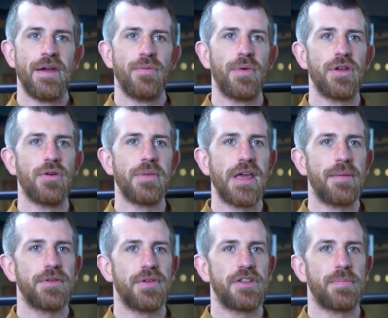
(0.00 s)
We normally
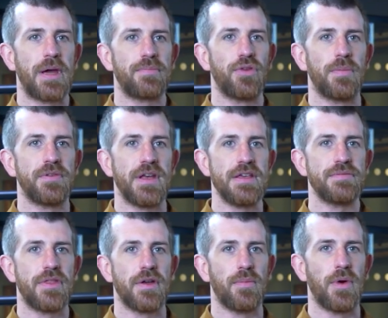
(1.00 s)
aim to inspect properties
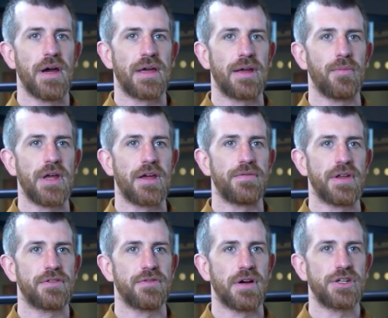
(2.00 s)
within a working week of
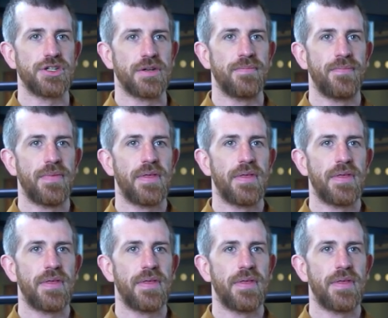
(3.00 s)
instruction.